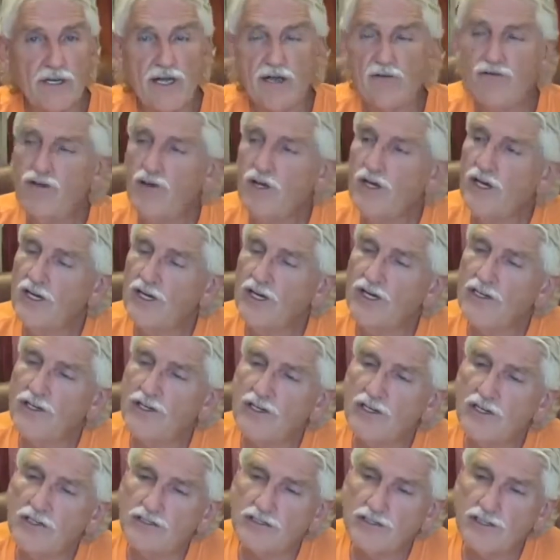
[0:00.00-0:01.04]
If you get
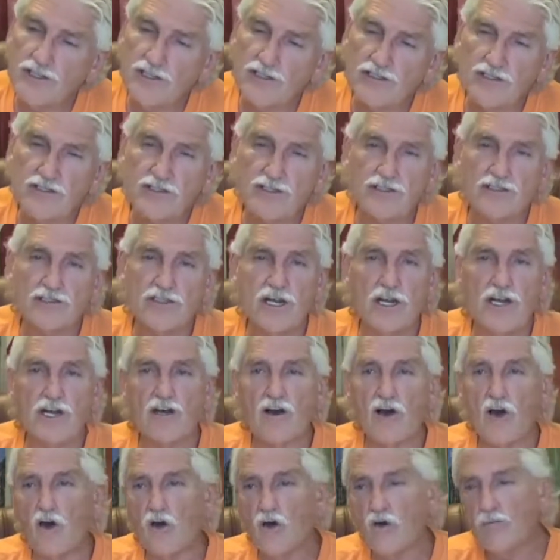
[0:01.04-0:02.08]
into diseases
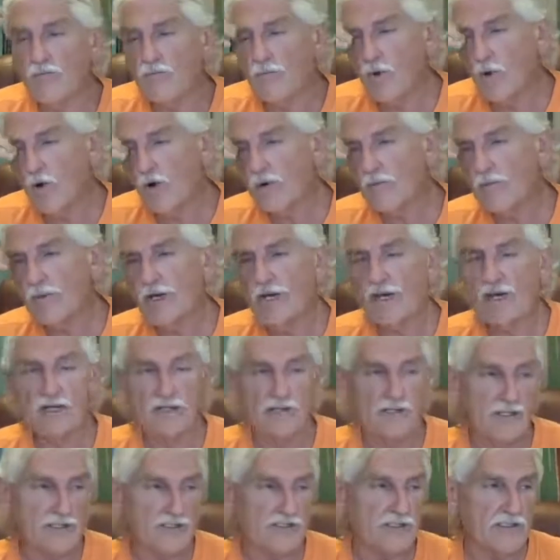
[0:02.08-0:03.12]
and, oh, poor me,
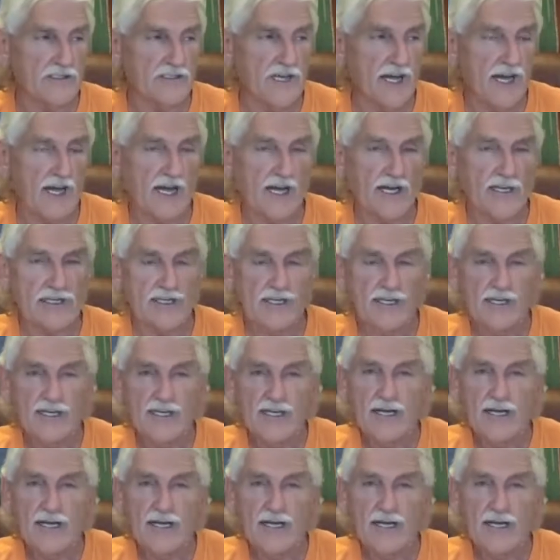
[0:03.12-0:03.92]
and this and that,